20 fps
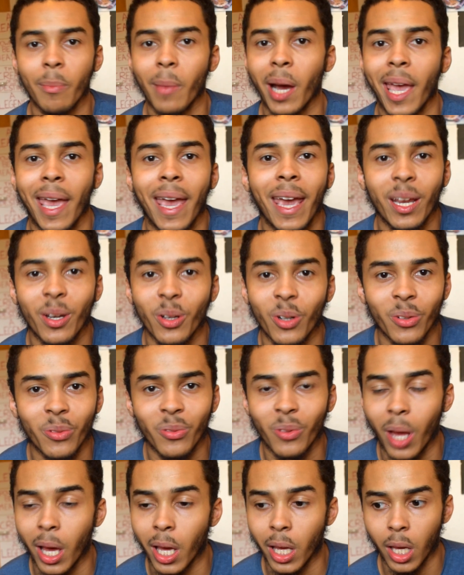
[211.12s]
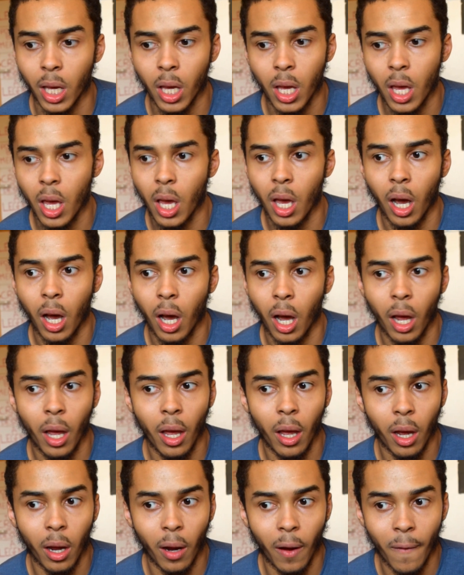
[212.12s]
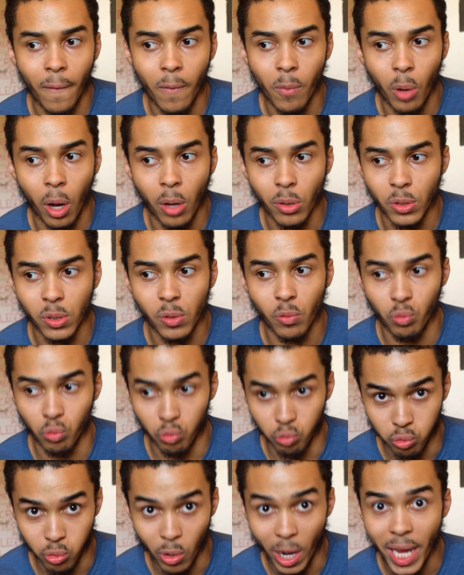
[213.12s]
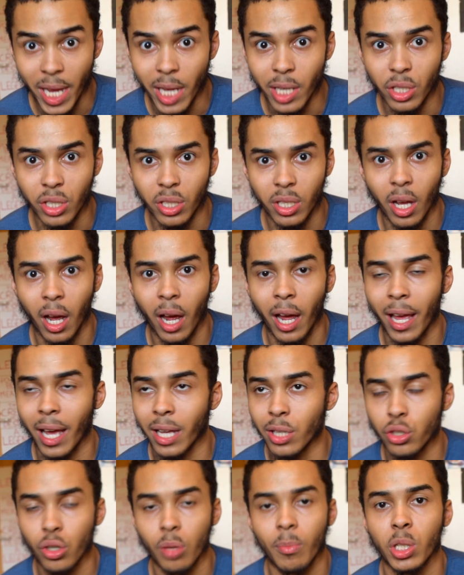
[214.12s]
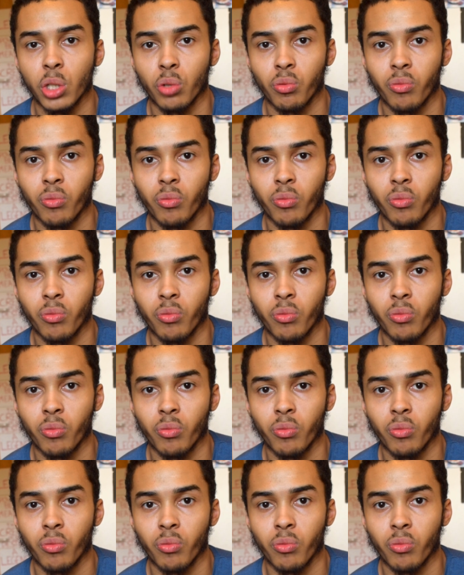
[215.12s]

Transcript: my head off. Like, I was raged. I had so much